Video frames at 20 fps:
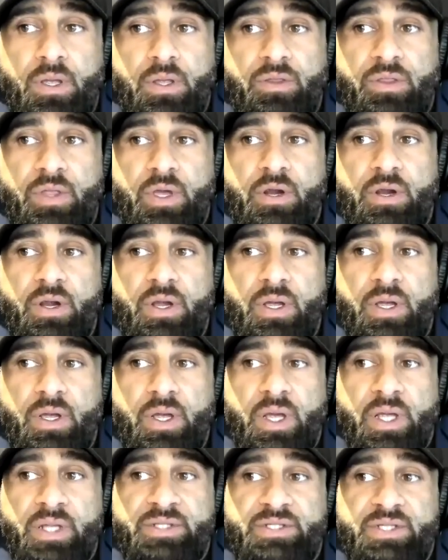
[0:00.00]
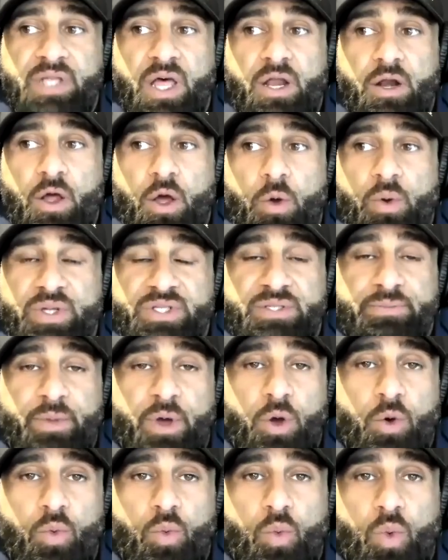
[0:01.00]
It's not always
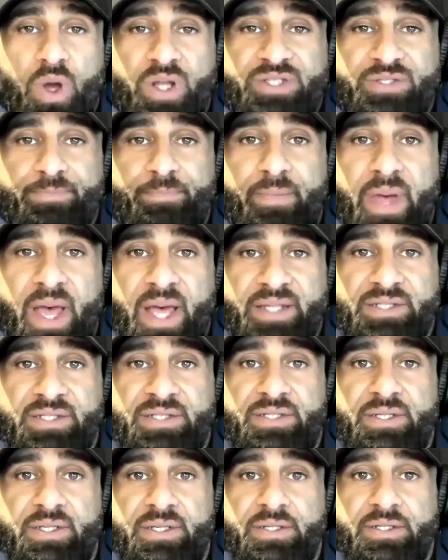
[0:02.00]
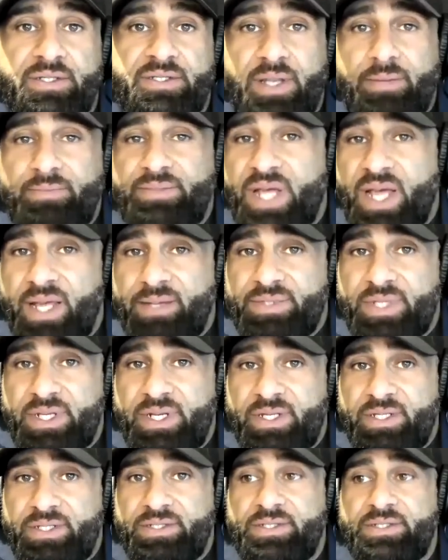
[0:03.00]
about what's best. Sometimes it
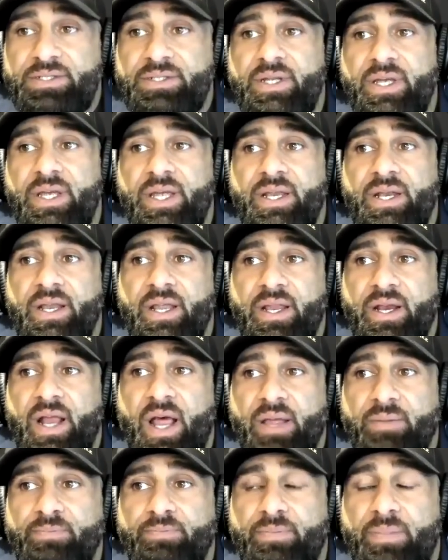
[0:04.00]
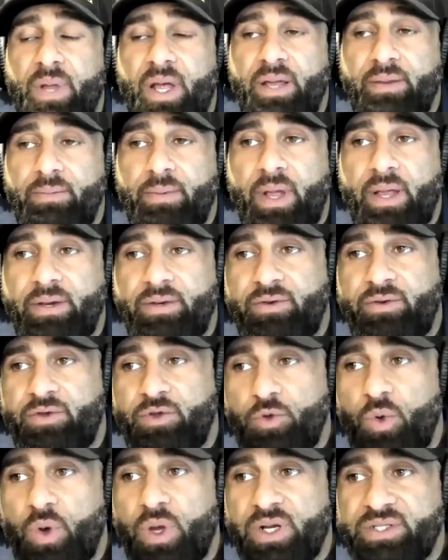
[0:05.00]
is, and I
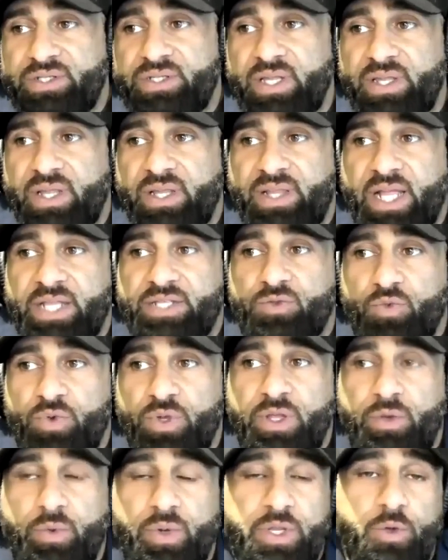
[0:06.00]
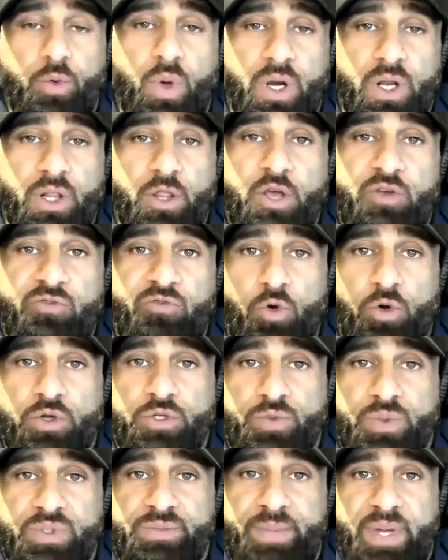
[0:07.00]
do want to say that that's really what you want to look for is
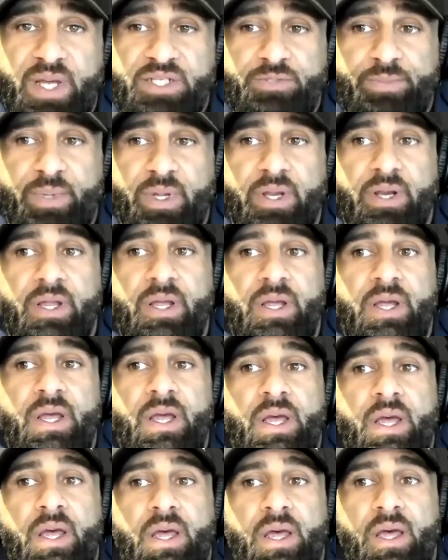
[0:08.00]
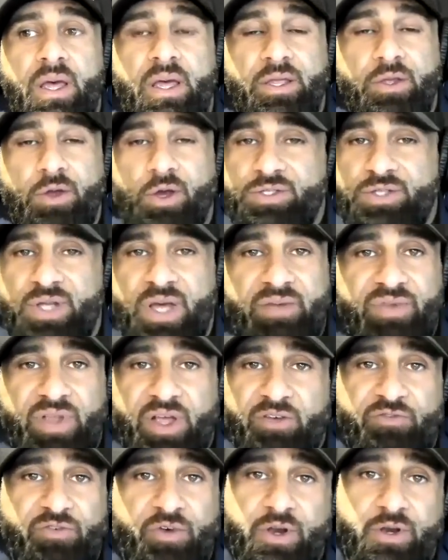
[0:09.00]
what's best, but you also have to
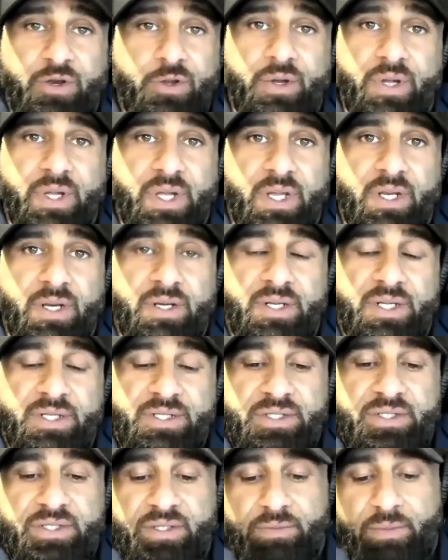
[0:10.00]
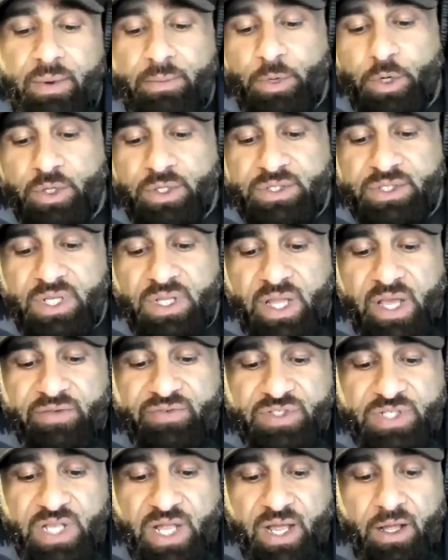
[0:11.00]
have fun doing it. Remember, this is a
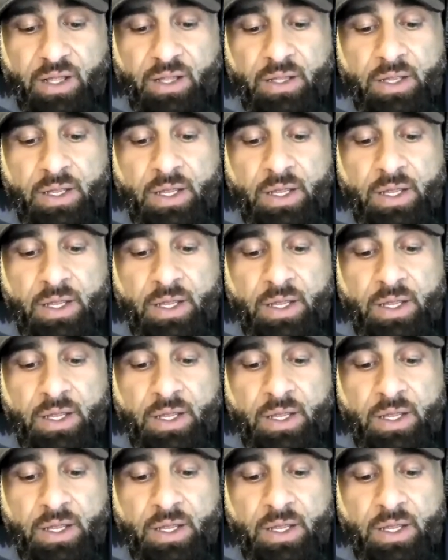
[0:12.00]
lifestyle.